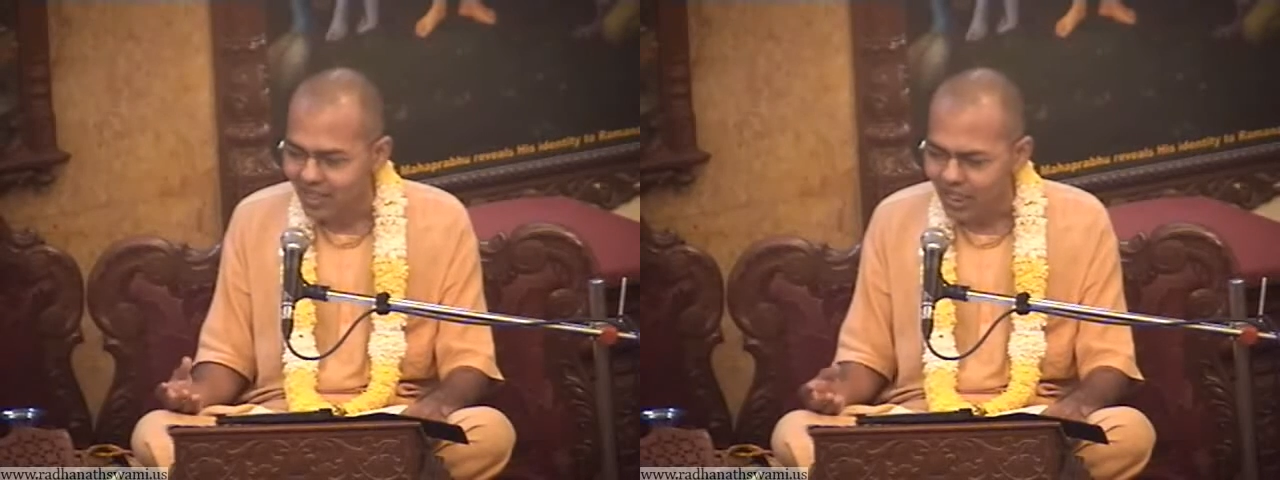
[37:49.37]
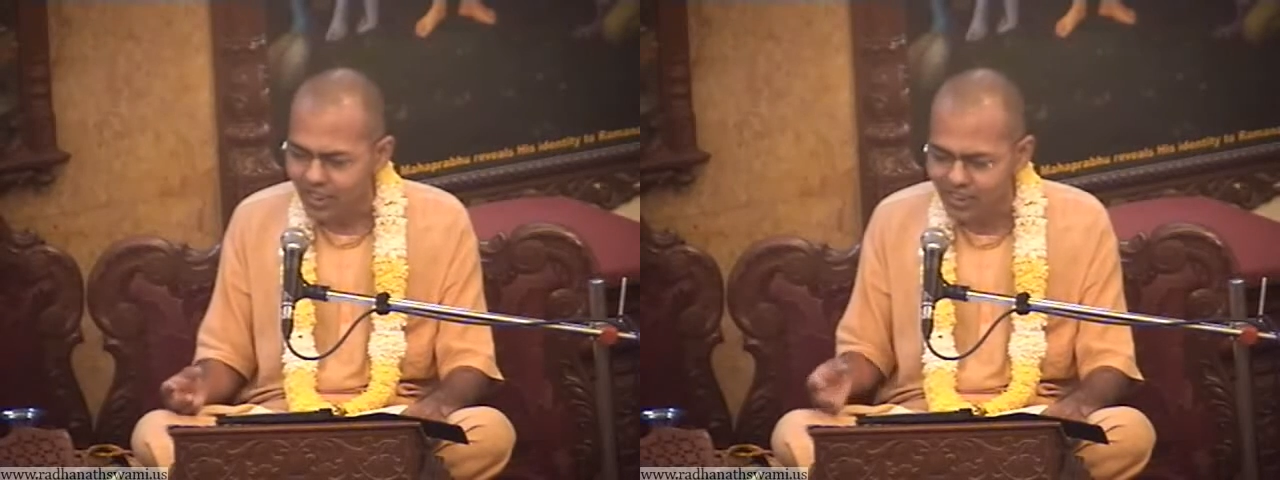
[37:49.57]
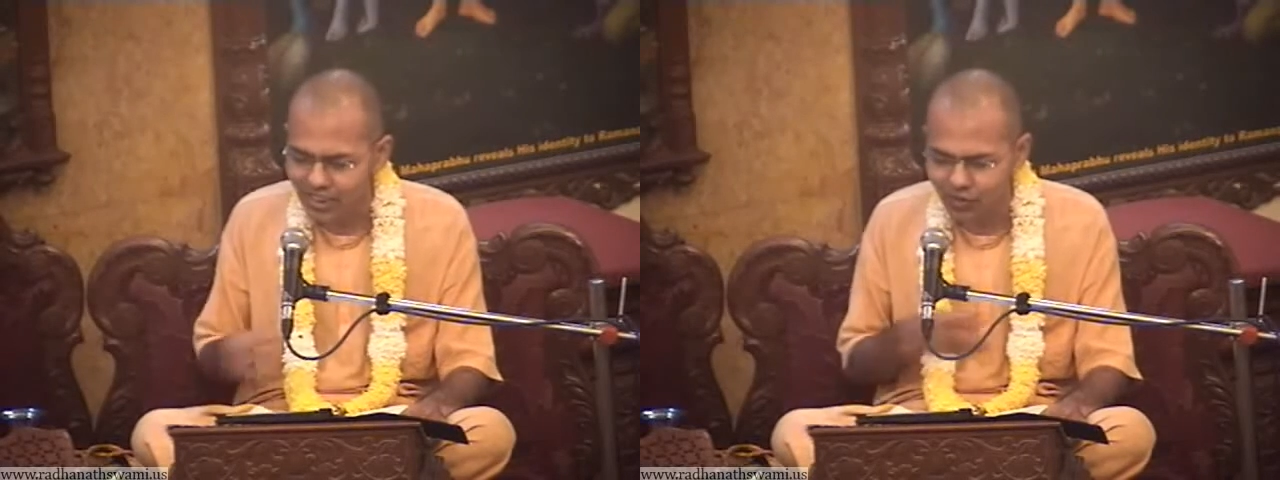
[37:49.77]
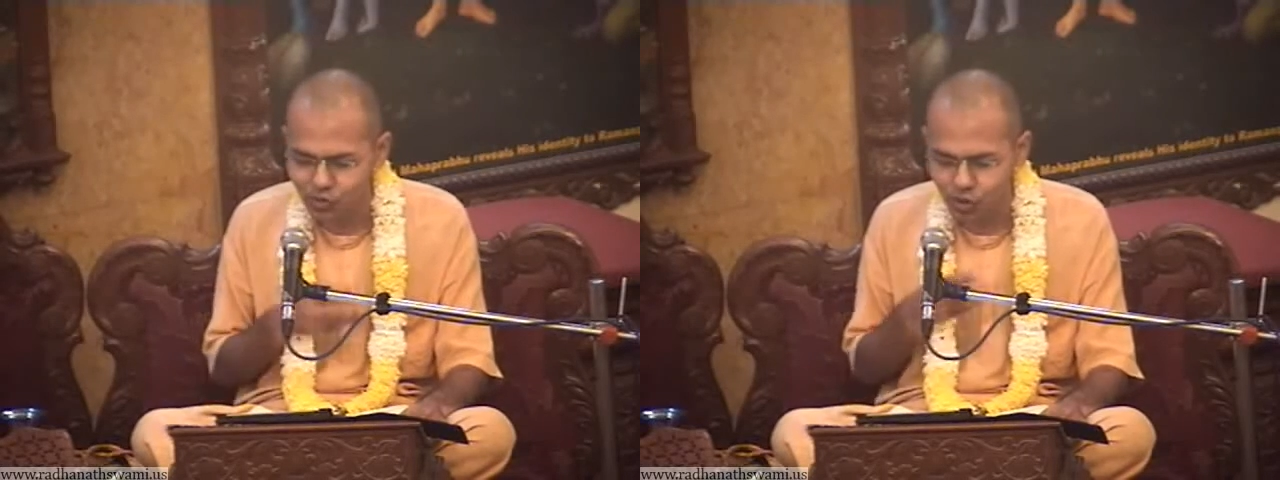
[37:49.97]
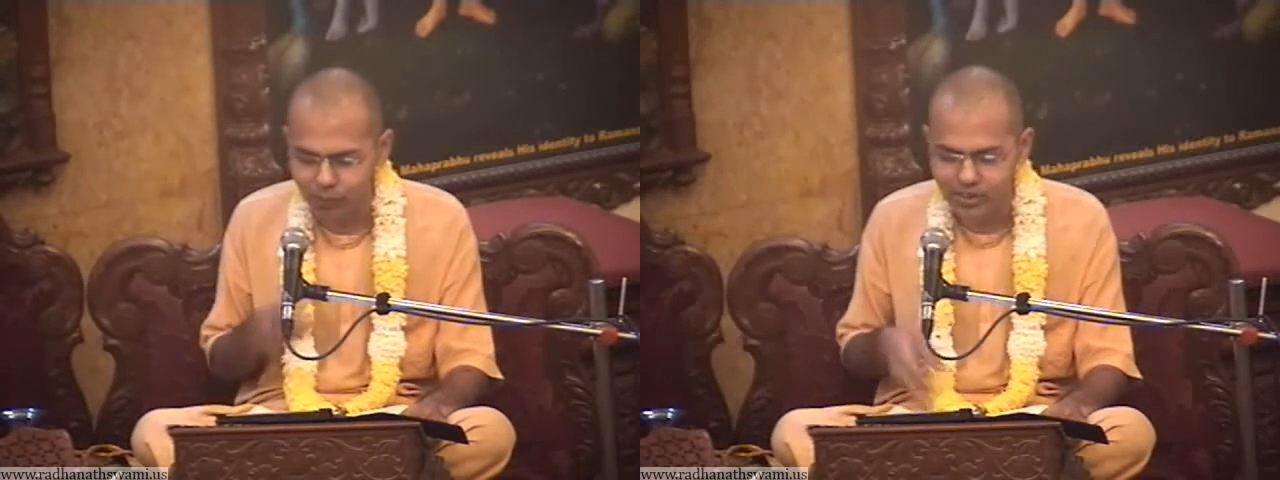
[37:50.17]
and he gave
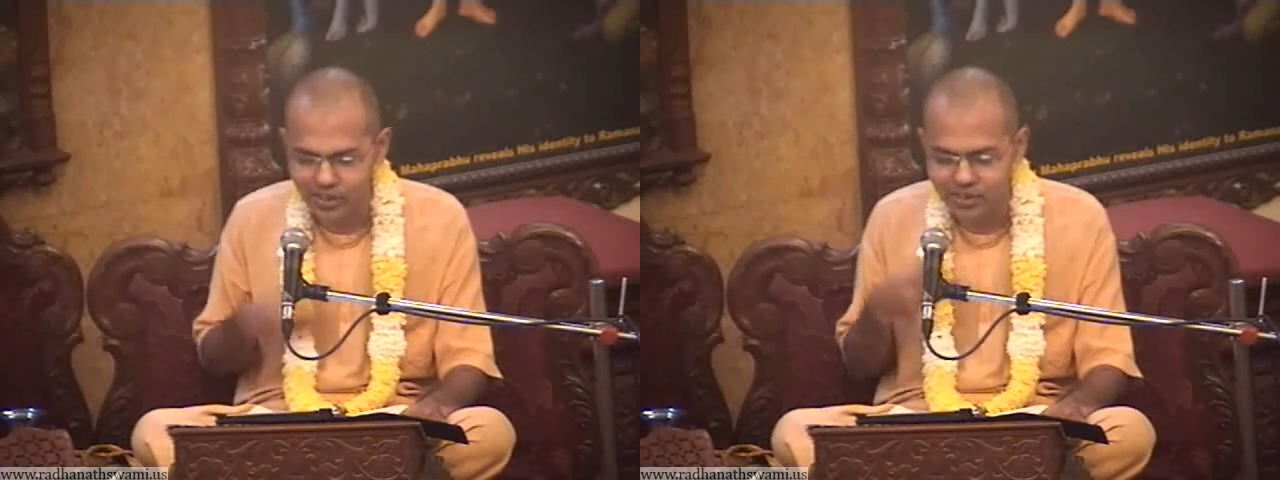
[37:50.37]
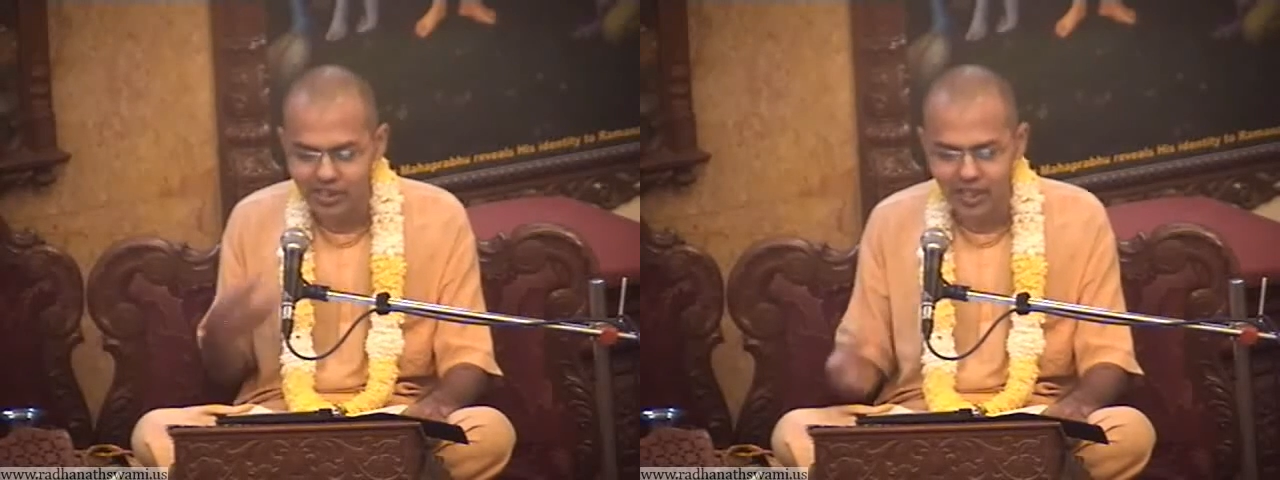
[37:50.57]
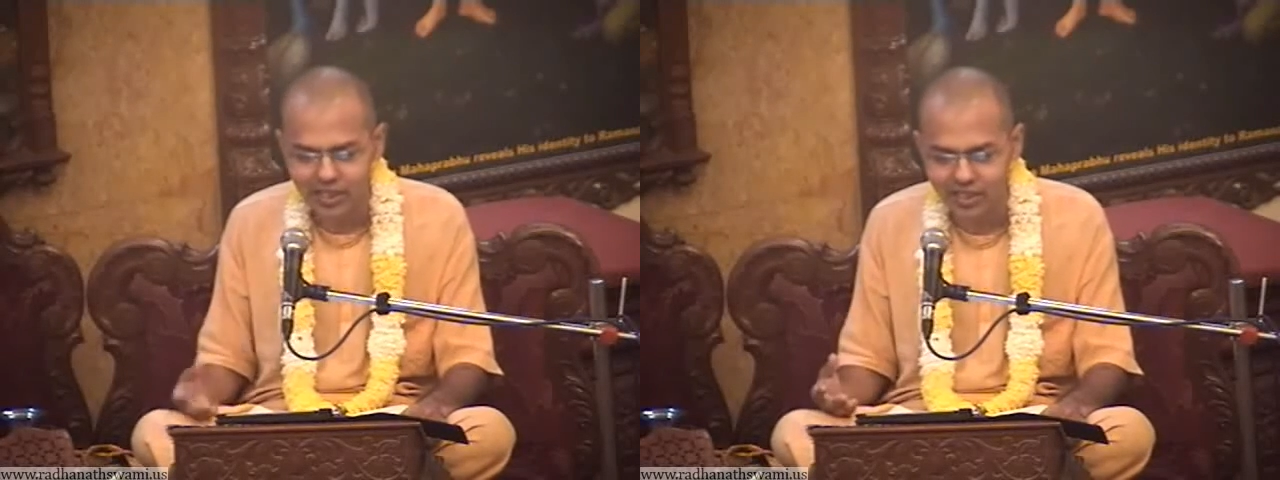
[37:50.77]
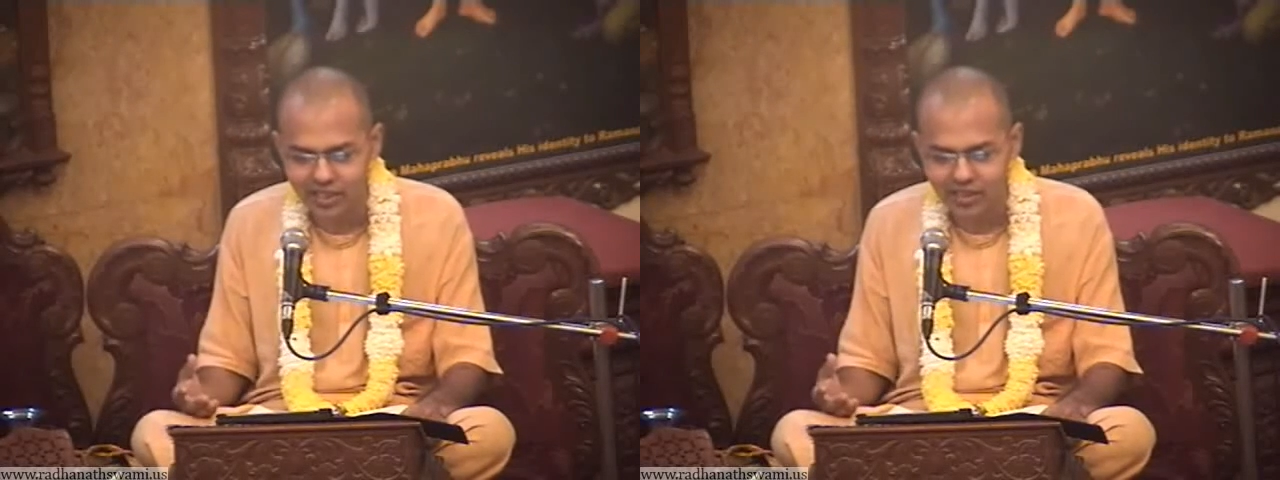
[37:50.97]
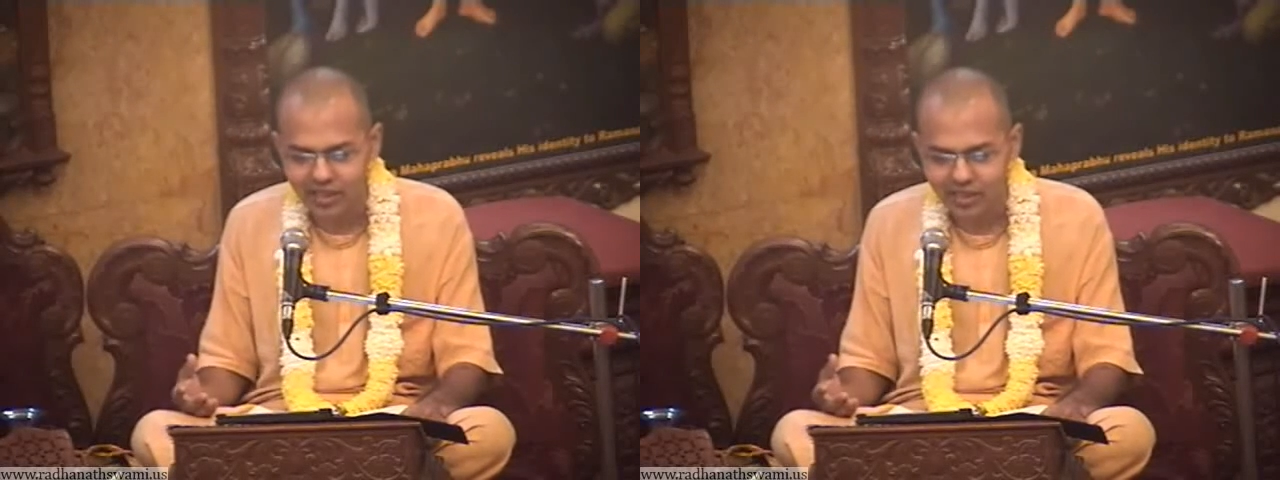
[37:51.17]
so much in
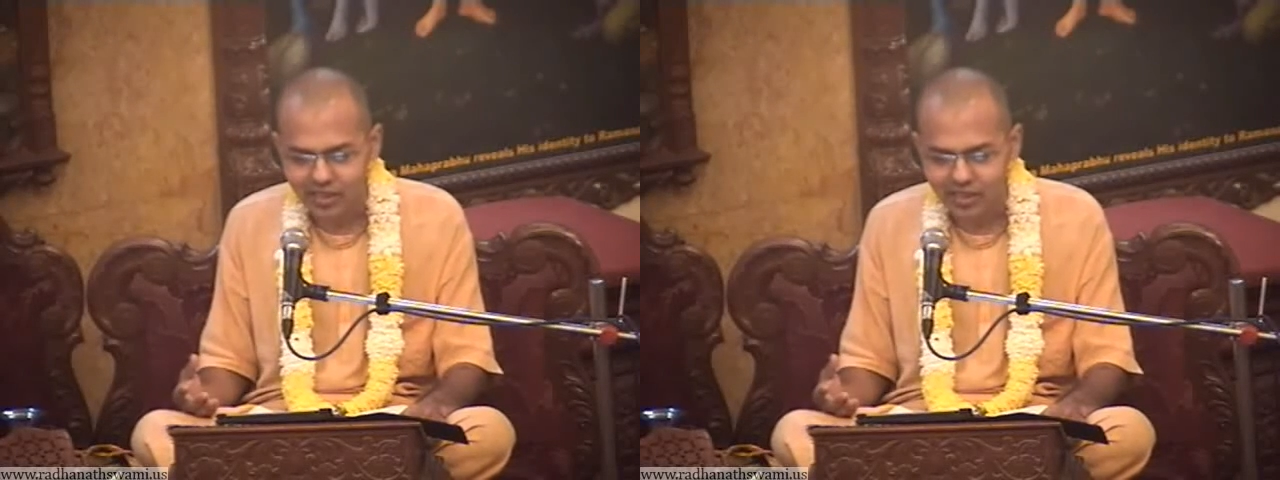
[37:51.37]
charity